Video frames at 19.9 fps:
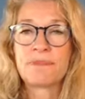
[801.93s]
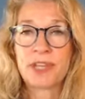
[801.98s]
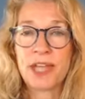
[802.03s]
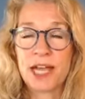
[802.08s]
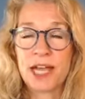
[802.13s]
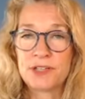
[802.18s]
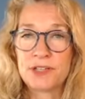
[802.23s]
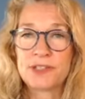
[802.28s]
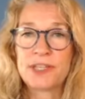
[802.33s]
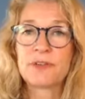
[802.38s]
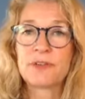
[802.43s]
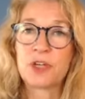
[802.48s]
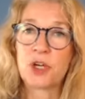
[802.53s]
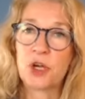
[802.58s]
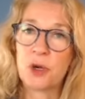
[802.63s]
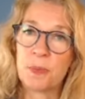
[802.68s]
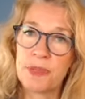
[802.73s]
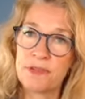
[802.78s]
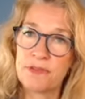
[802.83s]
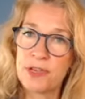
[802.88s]
I just have to
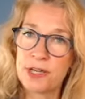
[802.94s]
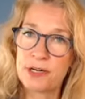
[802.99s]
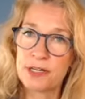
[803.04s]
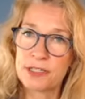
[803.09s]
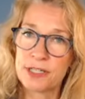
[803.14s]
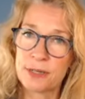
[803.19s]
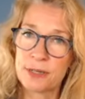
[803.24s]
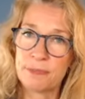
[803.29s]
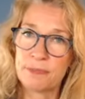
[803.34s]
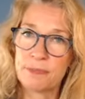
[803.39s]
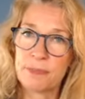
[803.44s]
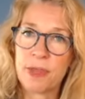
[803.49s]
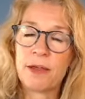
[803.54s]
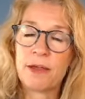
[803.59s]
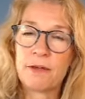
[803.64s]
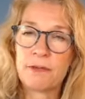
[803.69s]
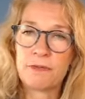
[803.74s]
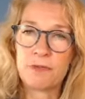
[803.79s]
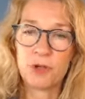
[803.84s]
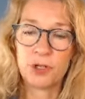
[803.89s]
open the Fingertip
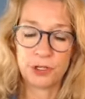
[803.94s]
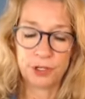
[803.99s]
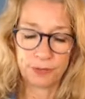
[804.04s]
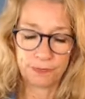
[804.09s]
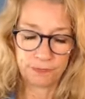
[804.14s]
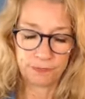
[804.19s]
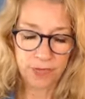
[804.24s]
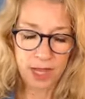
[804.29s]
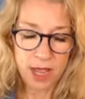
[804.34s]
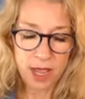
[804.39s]
folder.